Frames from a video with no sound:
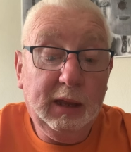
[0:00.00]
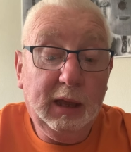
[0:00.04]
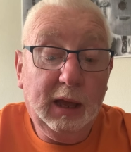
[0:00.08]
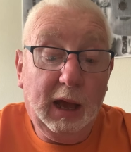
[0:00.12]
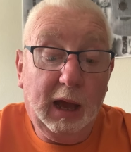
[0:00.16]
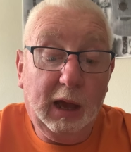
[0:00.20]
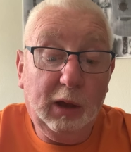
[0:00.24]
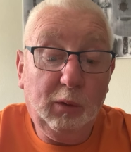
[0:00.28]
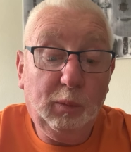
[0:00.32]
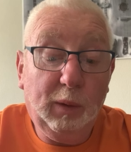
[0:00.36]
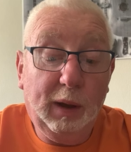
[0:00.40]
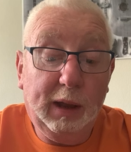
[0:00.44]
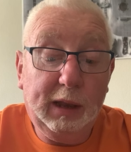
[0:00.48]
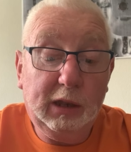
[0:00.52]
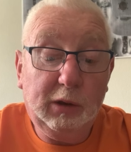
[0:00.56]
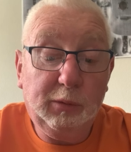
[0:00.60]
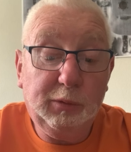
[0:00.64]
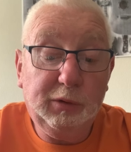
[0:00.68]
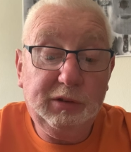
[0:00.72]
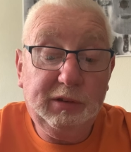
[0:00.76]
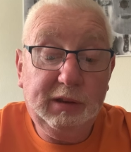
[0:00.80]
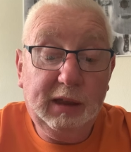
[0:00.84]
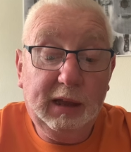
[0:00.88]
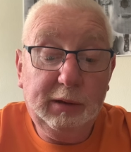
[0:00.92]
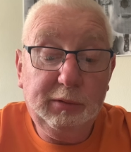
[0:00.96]
I went to
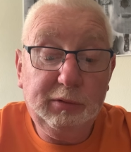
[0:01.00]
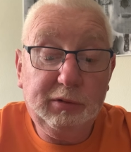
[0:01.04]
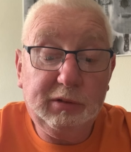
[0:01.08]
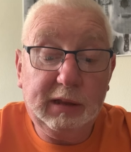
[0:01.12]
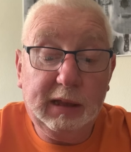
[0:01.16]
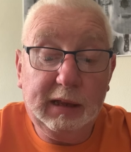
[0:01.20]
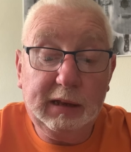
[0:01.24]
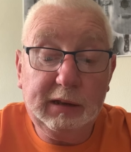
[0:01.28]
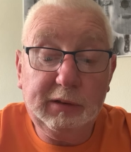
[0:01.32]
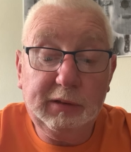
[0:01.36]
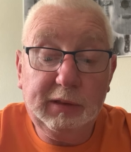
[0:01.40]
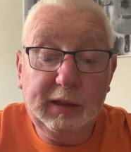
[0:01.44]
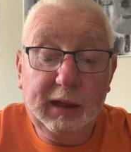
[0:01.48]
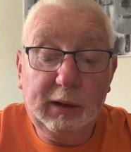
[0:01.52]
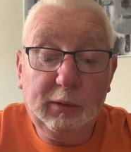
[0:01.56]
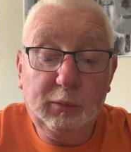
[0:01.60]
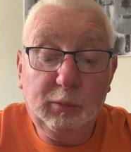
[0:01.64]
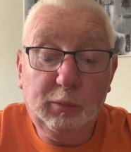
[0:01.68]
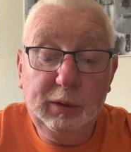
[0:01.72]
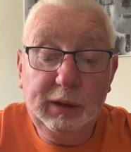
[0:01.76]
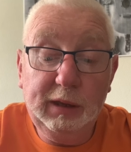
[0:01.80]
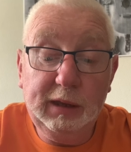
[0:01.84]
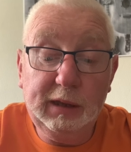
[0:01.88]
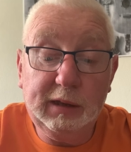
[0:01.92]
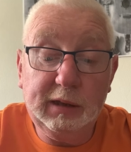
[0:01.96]
his house later that
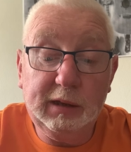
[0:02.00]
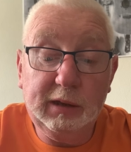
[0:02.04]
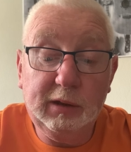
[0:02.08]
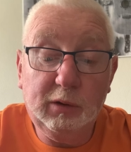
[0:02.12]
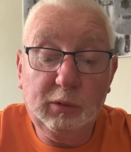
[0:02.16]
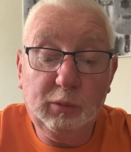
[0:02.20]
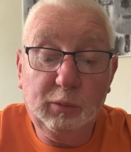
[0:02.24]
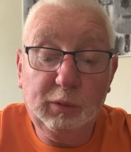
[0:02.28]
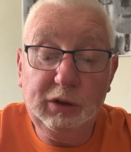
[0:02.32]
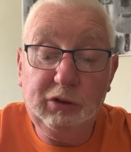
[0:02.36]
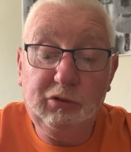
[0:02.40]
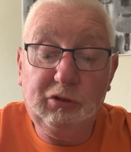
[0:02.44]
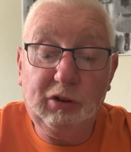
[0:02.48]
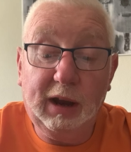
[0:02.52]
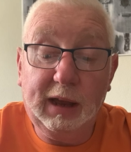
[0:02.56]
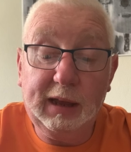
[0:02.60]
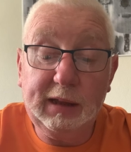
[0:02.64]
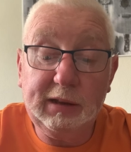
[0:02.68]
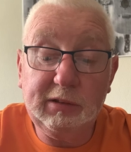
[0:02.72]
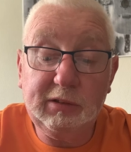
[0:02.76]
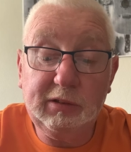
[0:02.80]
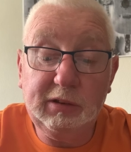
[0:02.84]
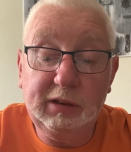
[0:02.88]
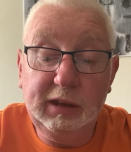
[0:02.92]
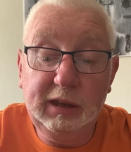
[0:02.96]
week. We
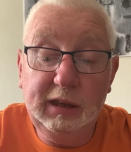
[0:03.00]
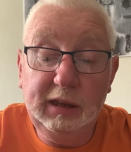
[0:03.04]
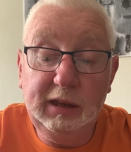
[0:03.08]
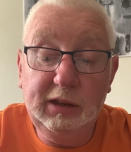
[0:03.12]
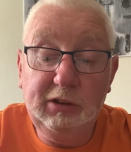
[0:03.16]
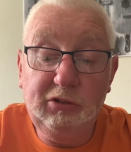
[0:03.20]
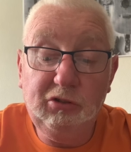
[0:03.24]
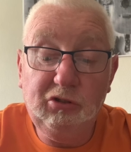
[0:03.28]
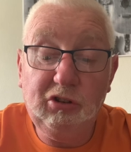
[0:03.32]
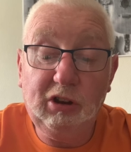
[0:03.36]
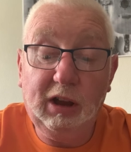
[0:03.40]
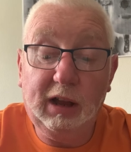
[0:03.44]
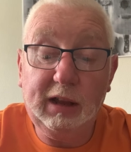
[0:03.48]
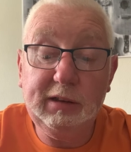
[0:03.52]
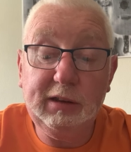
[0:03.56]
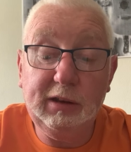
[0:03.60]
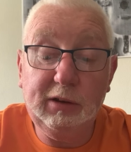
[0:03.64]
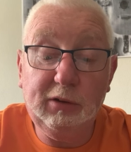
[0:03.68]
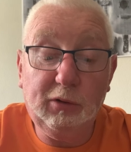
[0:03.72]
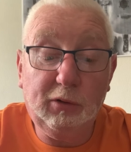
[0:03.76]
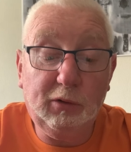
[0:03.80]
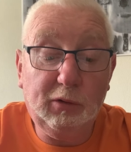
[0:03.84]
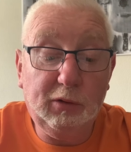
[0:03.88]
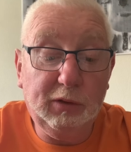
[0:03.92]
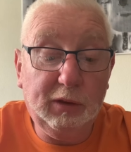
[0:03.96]
drank tea, chatted
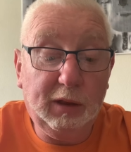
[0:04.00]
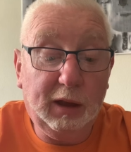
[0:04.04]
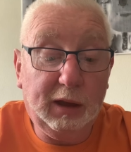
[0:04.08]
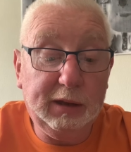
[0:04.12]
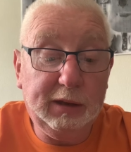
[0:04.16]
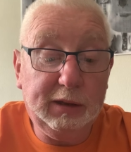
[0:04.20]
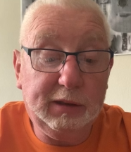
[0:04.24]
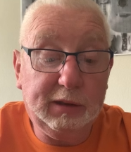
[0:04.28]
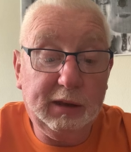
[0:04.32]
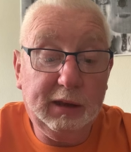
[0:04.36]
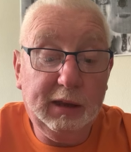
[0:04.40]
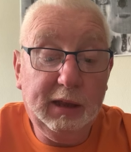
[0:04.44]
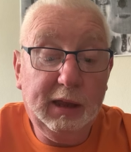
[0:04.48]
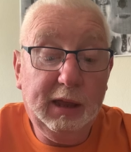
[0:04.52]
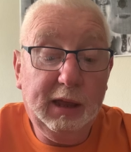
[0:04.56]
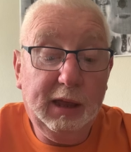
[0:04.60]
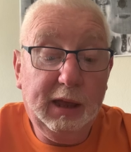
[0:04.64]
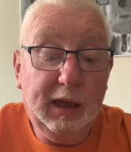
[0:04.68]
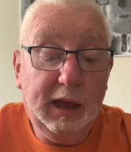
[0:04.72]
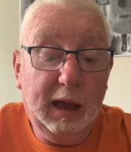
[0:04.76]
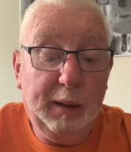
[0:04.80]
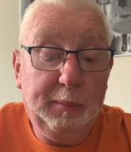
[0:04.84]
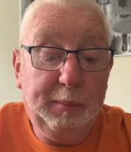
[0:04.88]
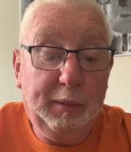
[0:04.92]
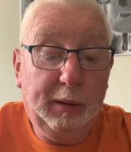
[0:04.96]
all night
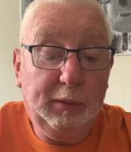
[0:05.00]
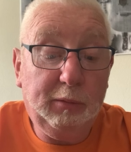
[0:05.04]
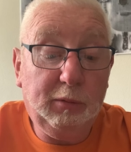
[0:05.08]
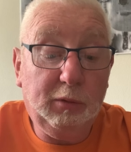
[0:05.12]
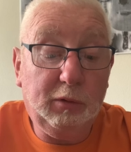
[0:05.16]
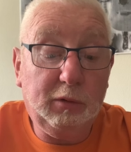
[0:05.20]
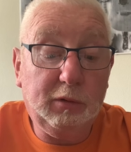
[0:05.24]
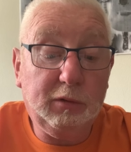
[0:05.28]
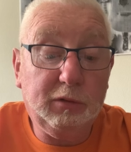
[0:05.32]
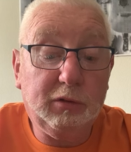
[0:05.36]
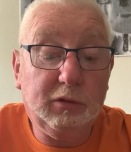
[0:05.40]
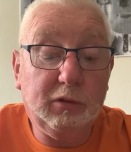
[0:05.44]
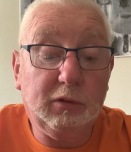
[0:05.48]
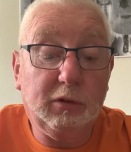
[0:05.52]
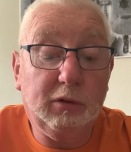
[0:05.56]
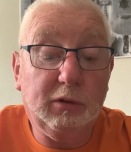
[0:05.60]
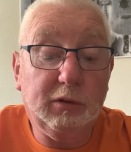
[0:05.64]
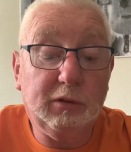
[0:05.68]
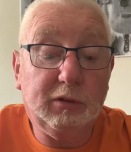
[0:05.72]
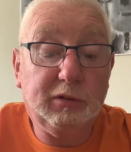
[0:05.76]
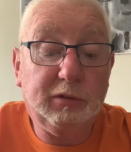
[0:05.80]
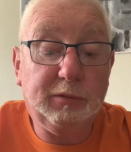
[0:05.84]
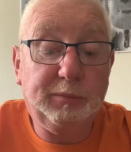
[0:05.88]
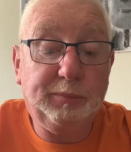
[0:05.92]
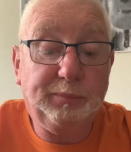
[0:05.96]
about all
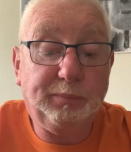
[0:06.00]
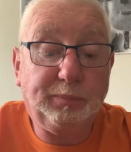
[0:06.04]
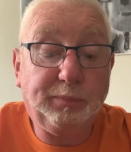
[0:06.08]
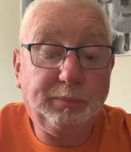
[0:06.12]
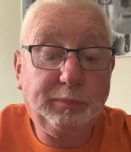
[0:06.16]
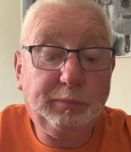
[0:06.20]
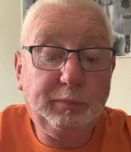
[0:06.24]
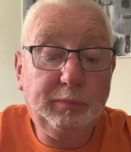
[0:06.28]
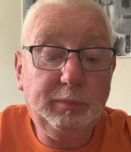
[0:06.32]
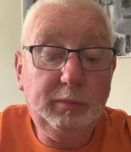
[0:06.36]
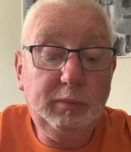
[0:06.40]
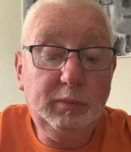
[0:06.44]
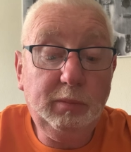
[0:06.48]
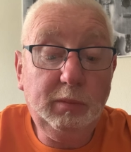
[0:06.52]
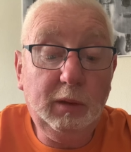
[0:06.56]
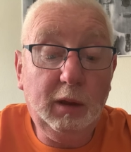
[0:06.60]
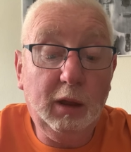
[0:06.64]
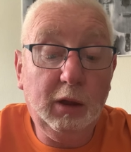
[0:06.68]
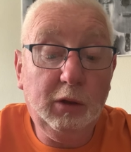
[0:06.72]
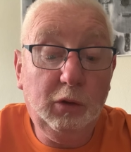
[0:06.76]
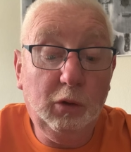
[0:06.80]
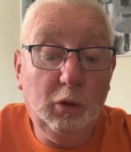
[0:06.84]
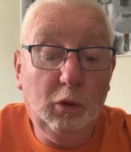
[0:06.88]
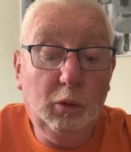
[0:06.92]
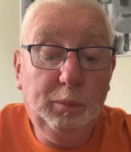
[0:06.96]
sorts.
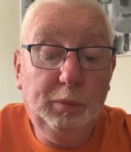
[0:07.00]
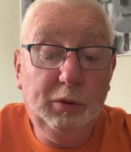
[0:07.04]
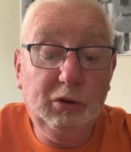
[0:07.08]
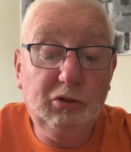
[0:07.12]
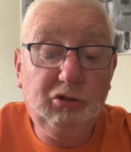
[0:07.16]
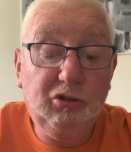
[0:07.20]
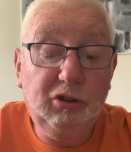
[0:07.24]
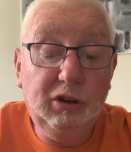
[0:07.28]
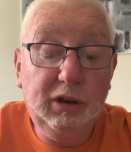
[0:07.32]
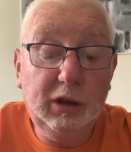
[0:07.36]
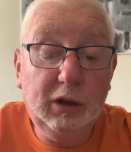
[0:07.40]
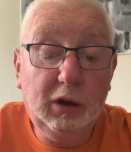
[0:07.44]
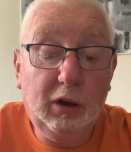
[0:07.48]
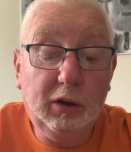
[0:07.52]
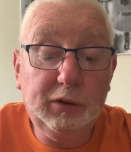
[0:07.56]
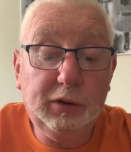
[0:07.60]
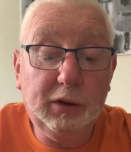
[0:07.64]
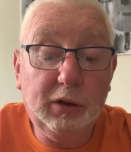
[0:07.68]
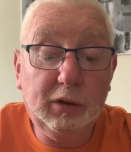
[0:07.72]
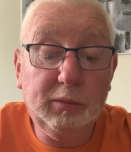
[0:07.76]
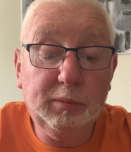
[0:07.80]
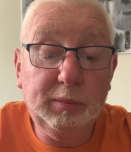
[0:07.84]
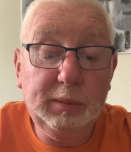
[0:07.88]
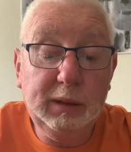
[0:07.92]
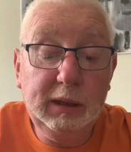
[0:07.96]
No pushing God
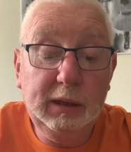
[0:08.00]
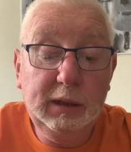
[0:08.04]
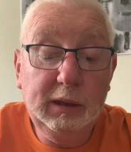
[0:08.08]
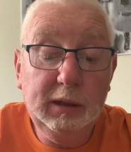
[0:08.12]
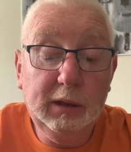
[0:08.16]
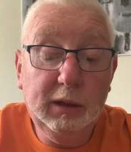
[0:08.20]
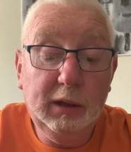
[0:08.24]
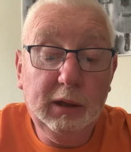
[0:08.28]
on me.